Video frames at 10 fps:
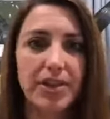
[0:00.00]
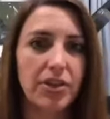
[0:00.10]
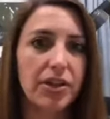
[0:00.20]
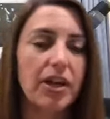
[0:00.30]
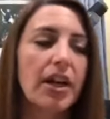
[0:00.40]

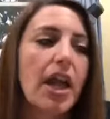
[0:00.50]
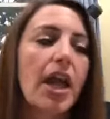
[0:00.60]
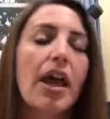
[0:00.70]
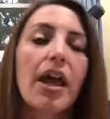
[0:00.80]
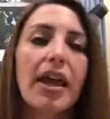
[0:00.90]
daughter,
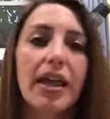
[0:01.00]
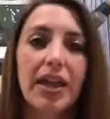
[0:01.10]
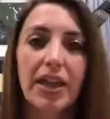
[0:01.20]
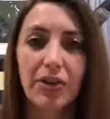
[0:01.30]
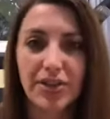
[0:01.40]

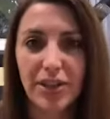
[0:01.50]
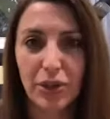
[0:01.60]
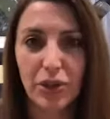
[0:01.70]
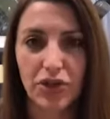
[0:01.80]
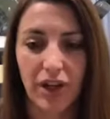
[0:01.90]
here's a
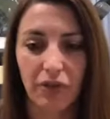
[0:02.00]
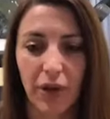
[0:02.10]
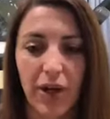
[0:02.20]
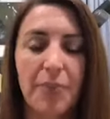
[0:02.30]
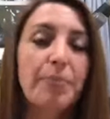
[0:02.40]
little trick
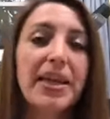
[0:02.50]
for you.